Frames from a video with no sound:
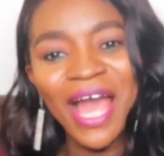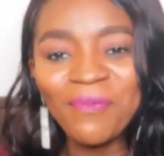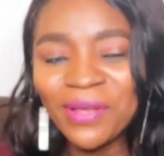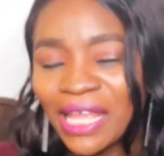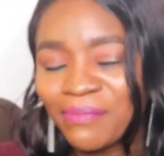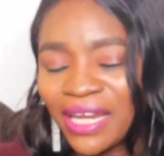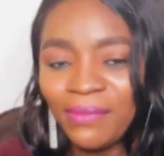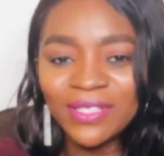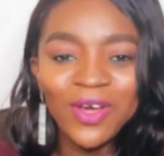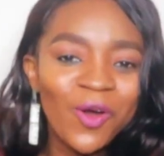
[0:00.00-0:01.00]
been happening? My
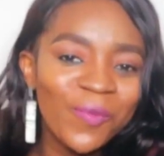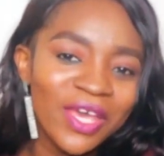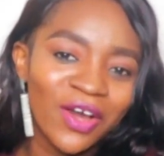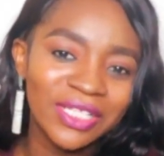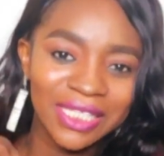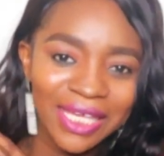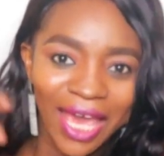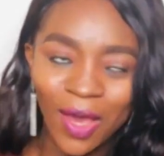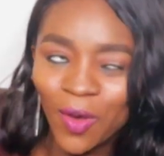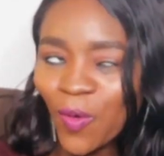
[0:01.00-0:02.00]
name is Omi
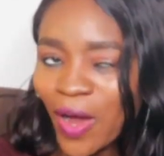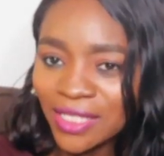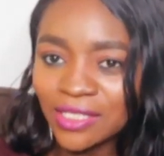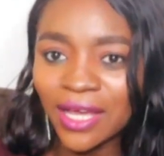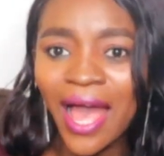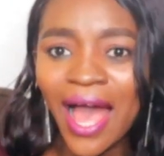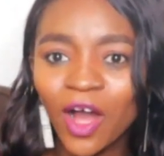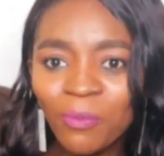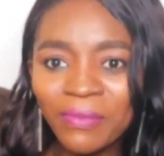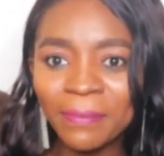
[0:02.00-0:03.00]
Odike Nwachukwu.
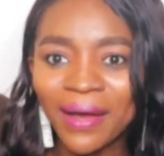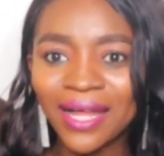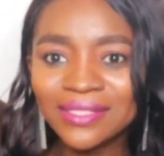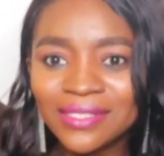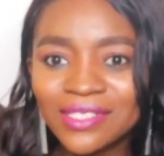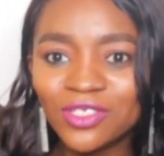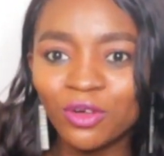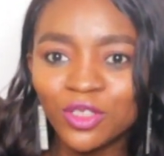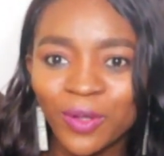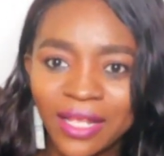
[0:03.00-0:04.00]
I hope my pants is,
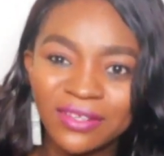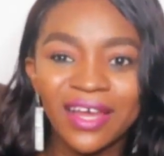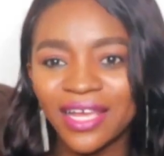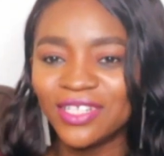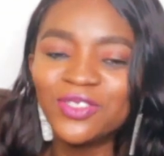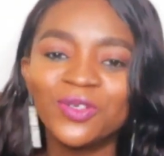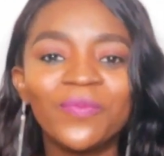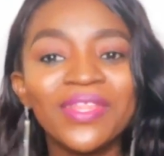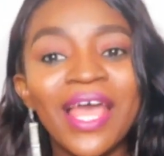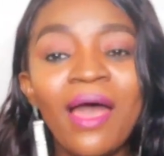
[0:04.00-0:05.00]
you know, showing at, you know, it didn't
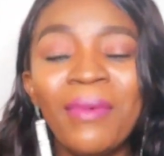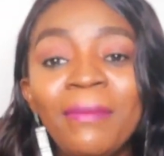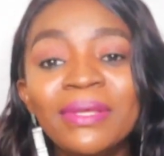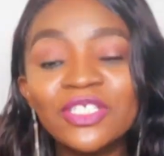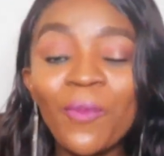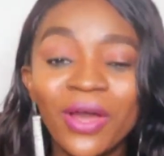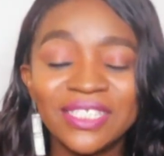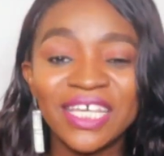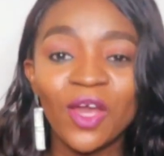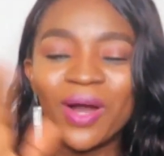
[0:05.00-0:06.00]
show. My name is Omi
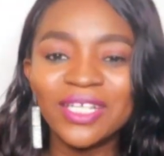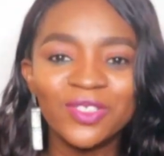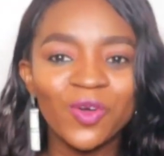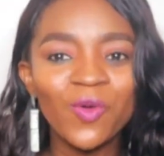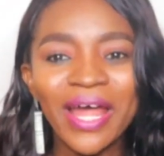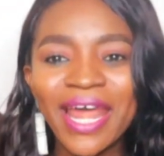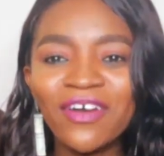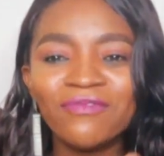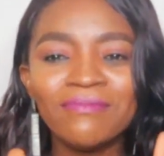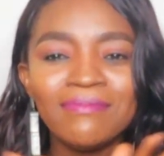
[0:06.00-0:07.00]
Odike Nwachukwu and
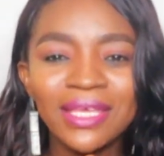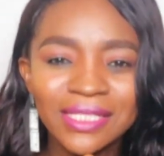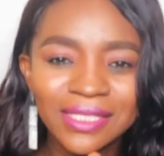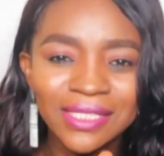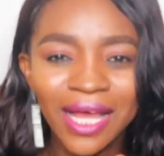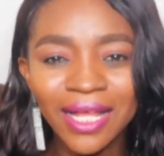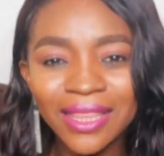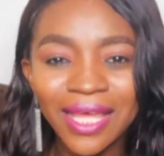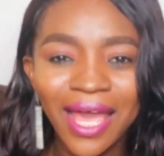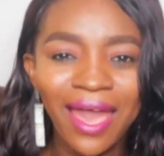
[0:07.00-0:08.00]
I have missed
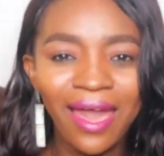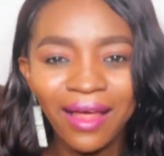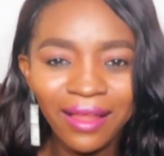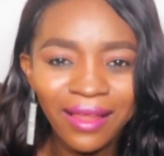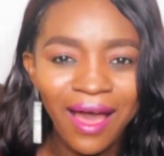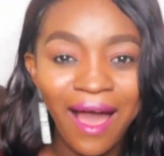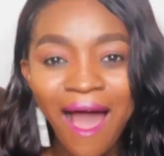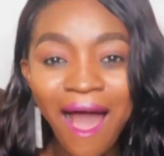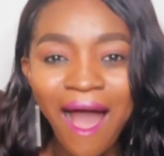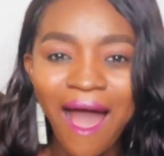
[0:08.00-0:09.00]
the hell
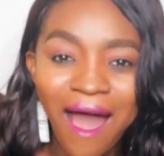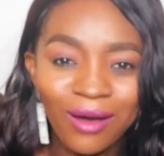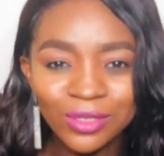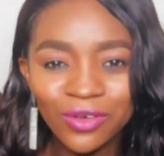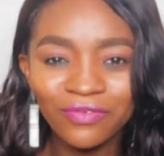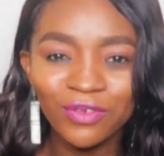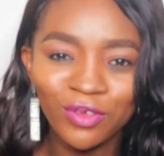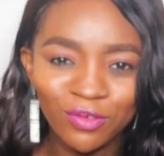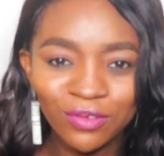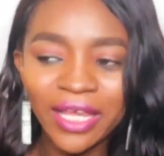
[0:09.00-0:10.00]
out
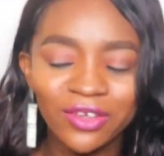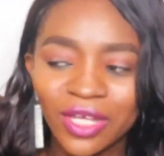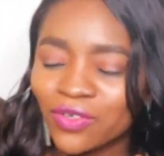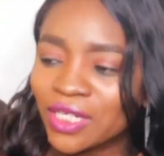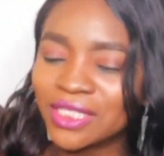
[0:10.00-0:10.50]
of you. Like, you don't even